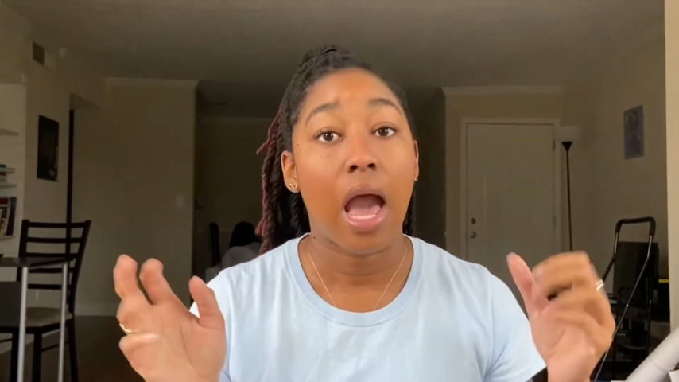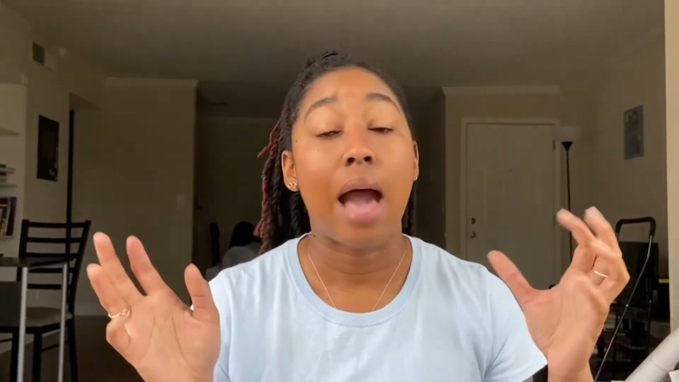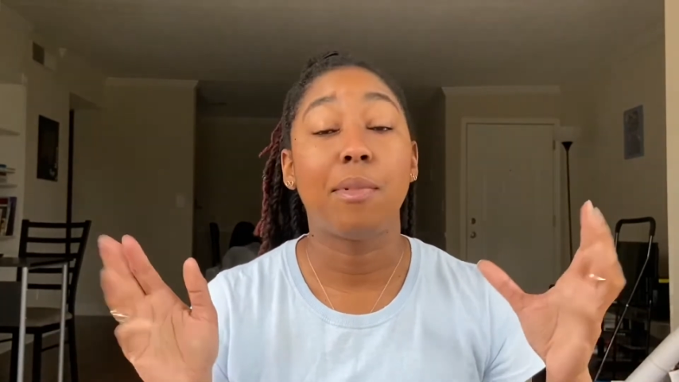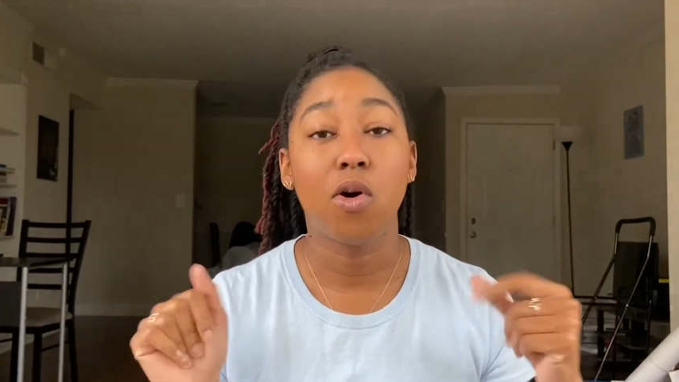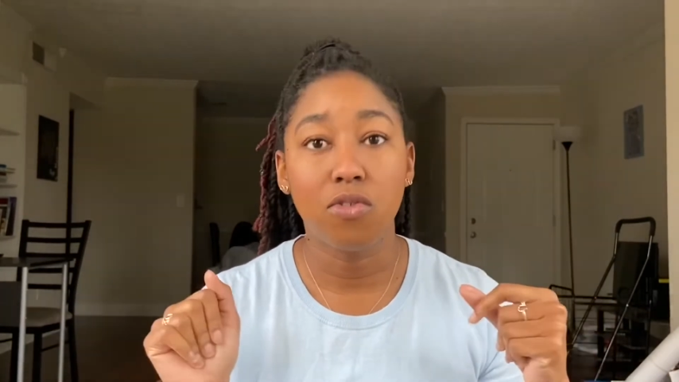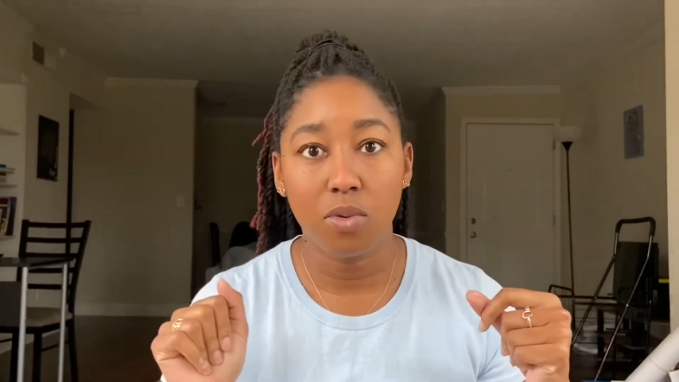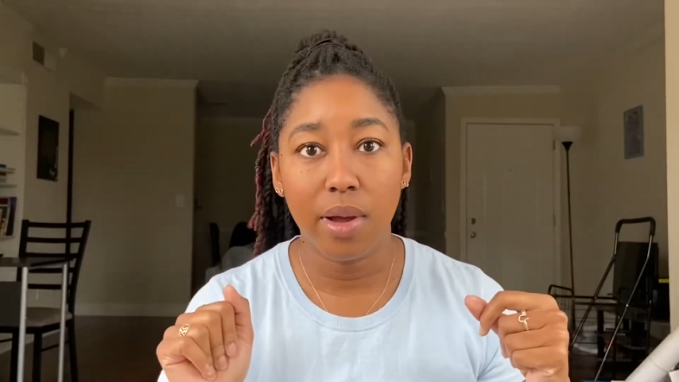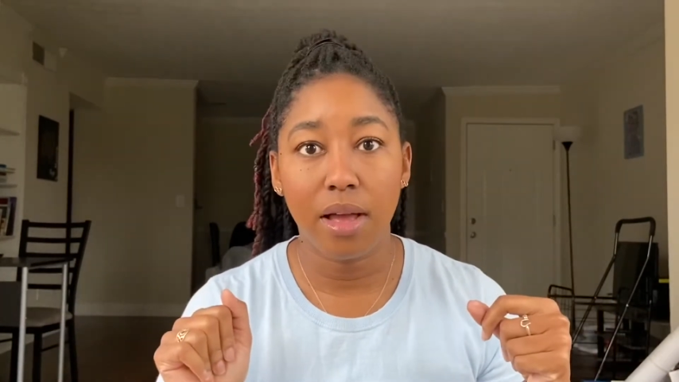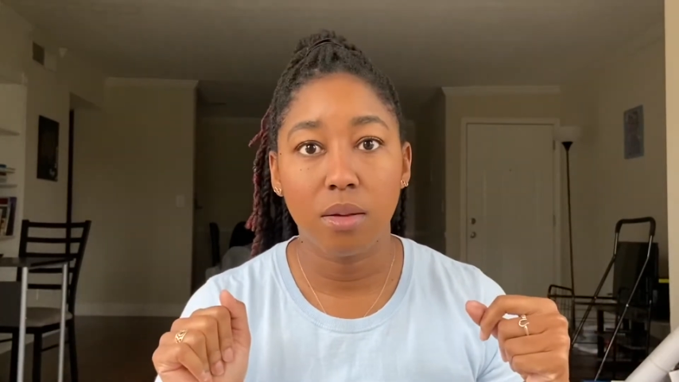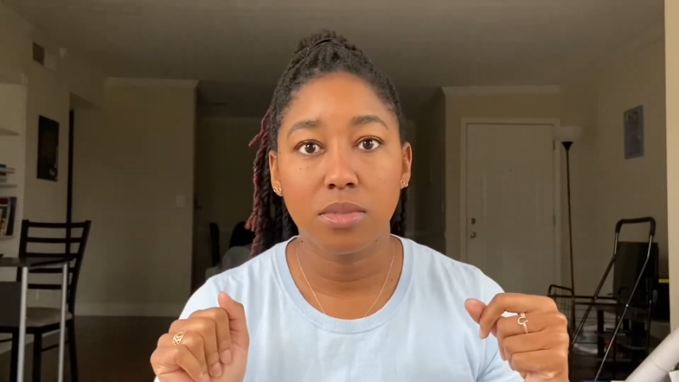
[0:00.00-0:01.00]
I'm
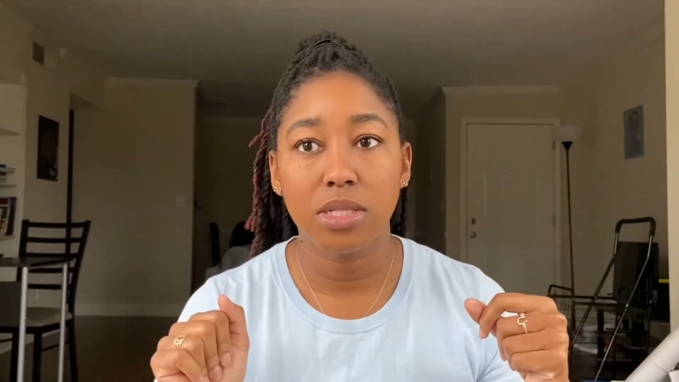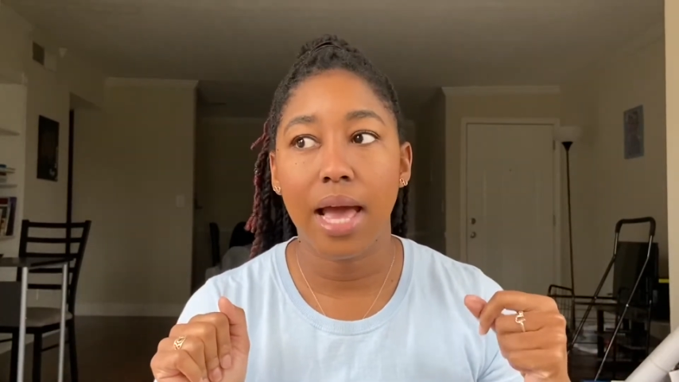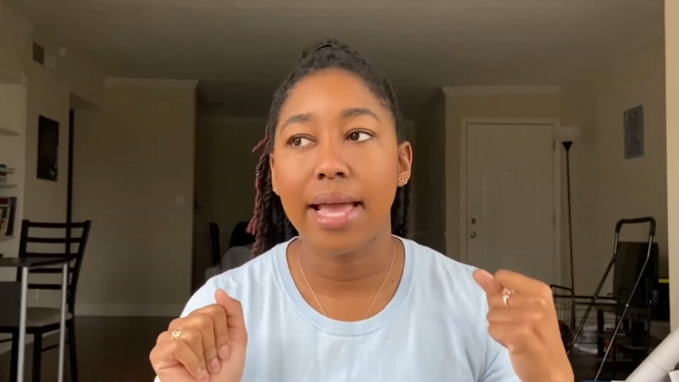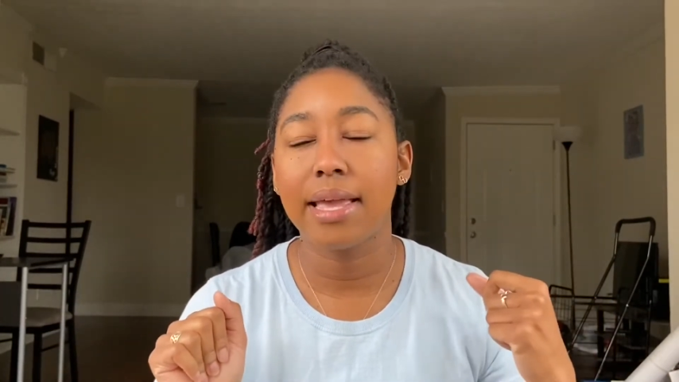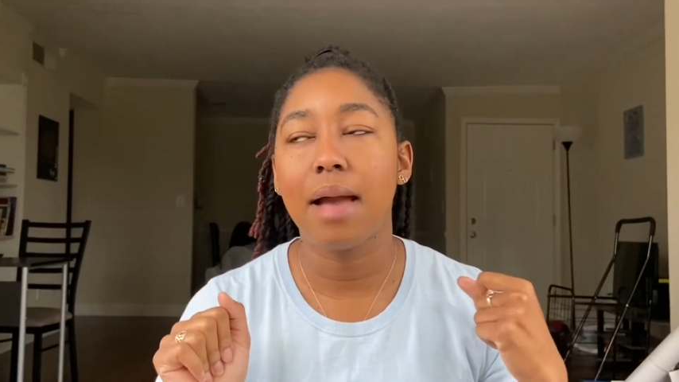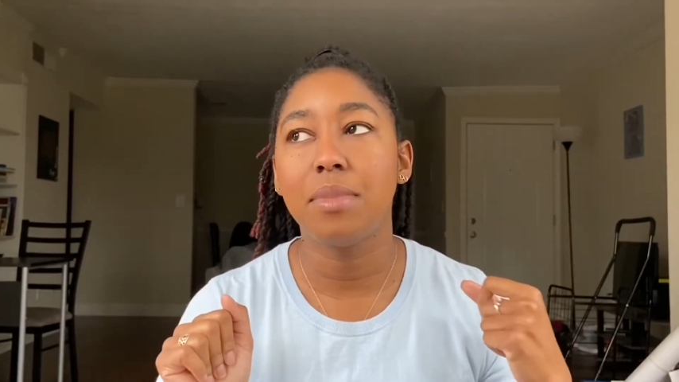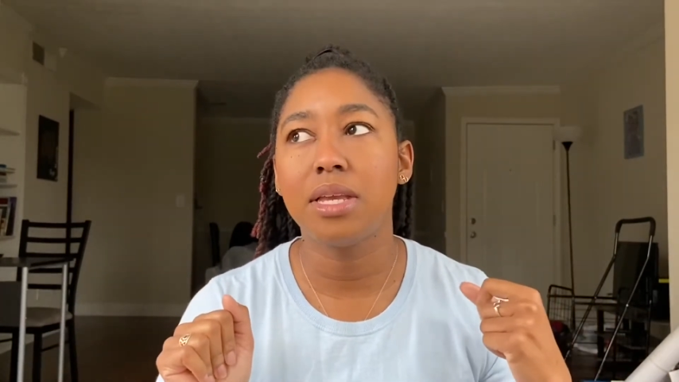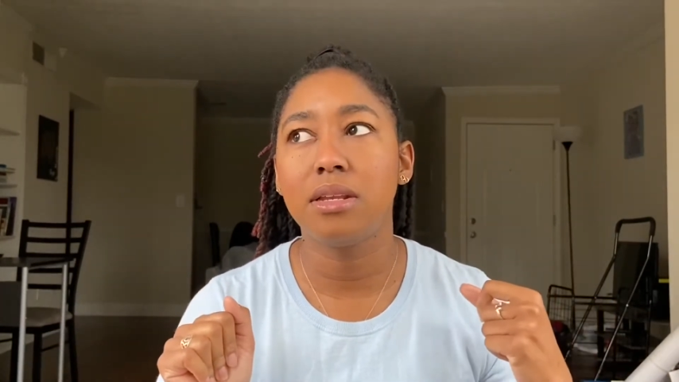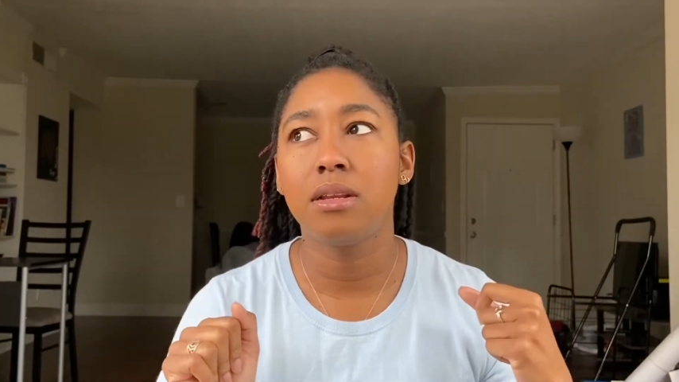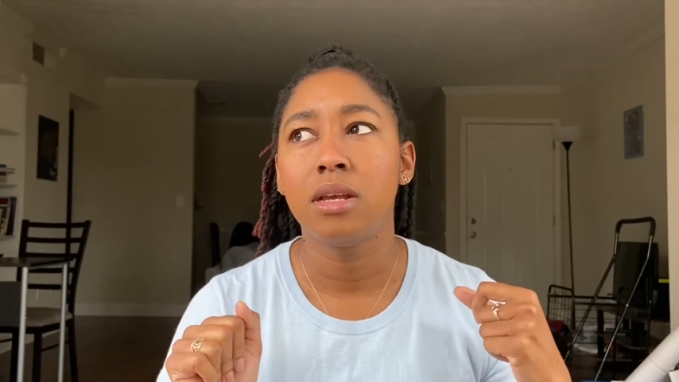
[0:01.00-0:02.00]
overwhelmed. I
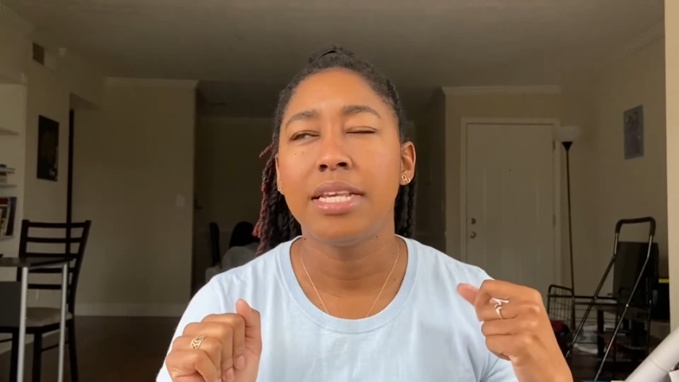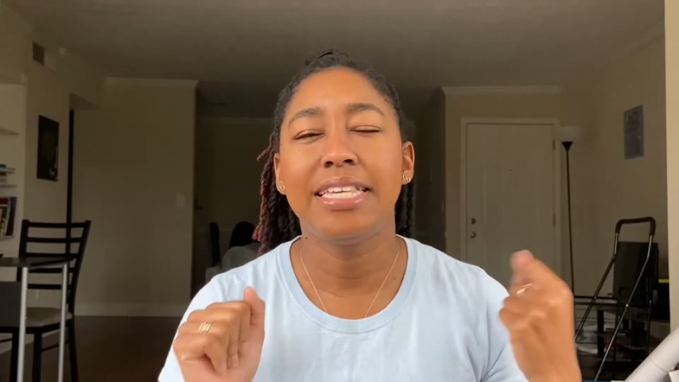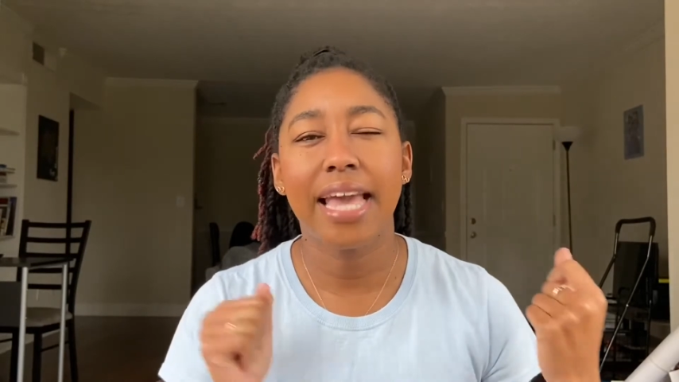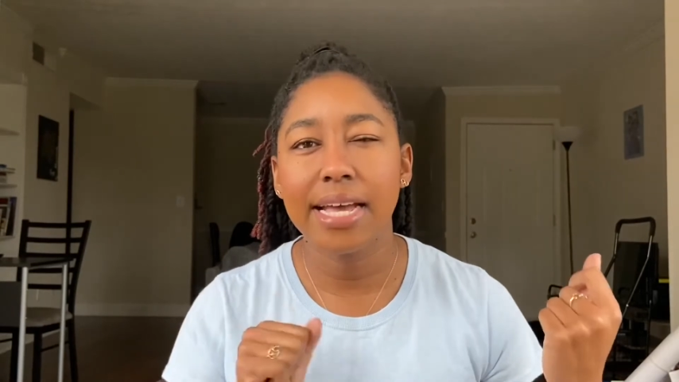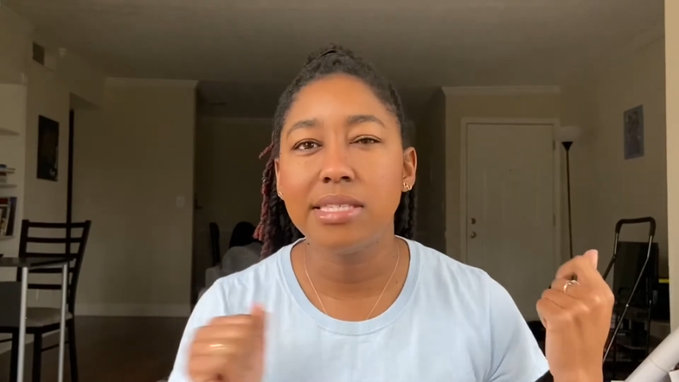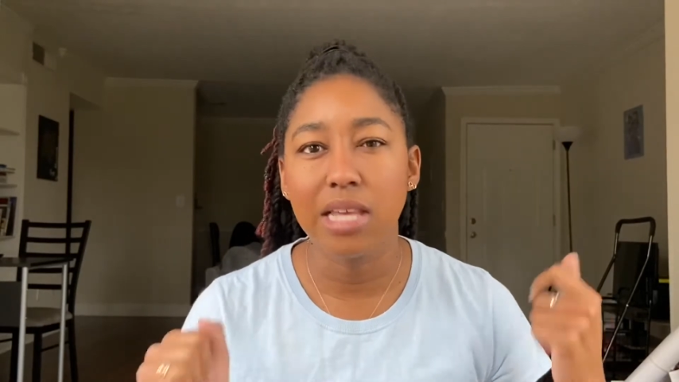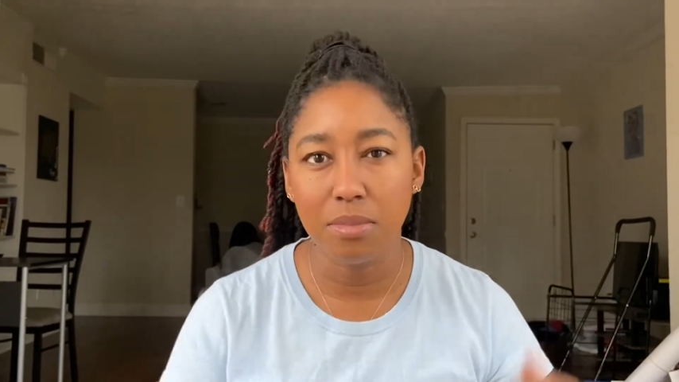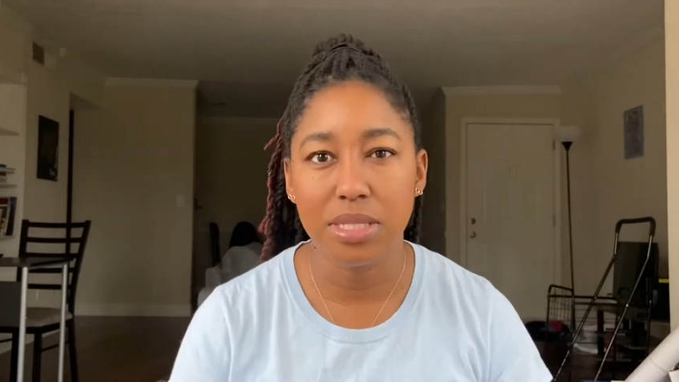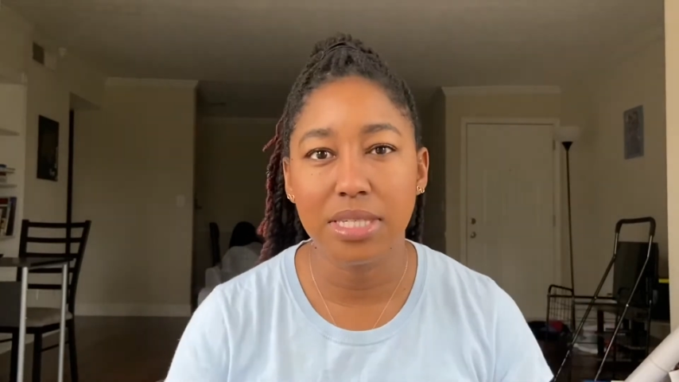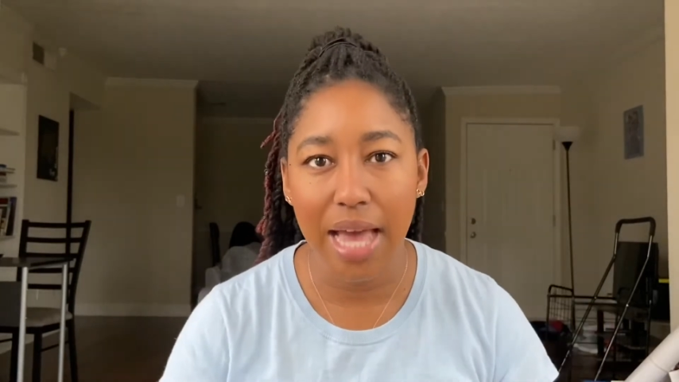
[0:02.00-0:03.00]
mean, yes,
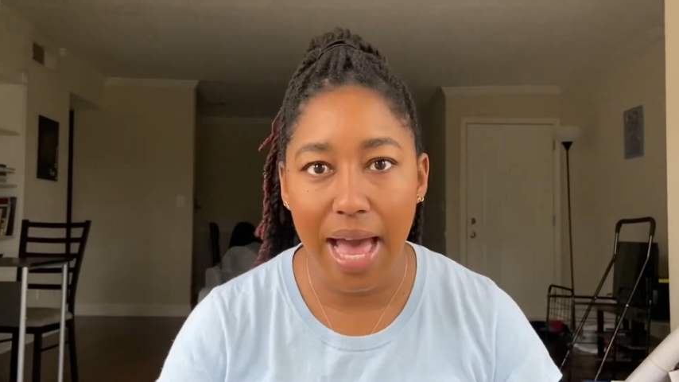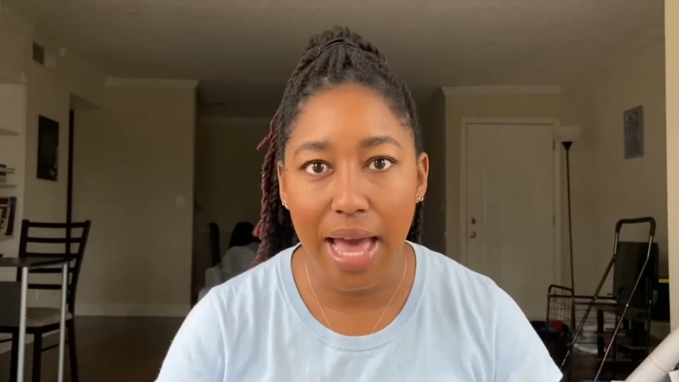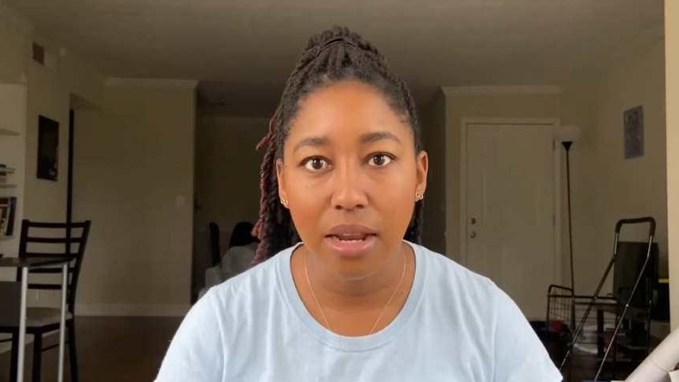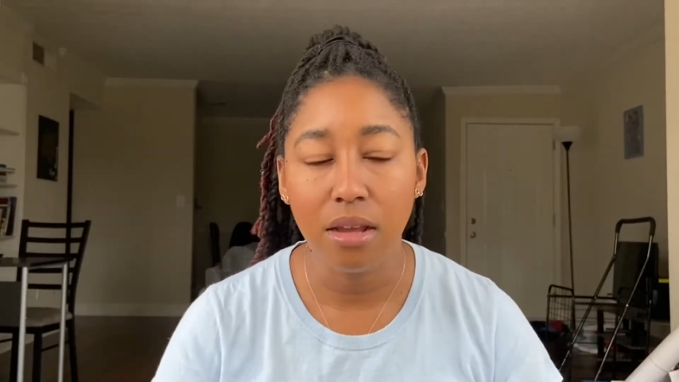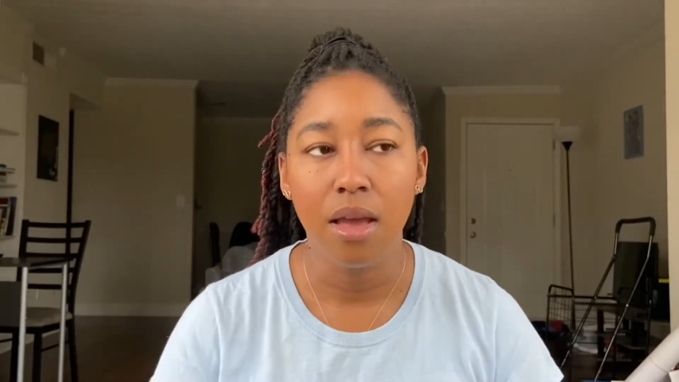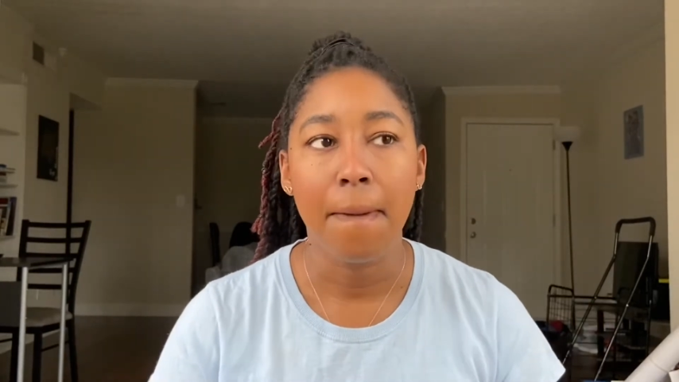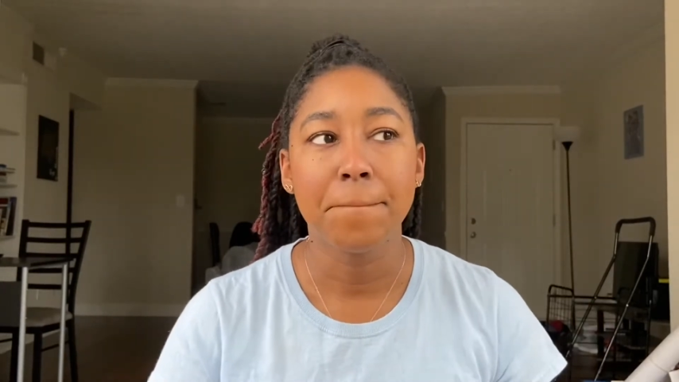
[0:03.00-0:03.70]
I'm sad,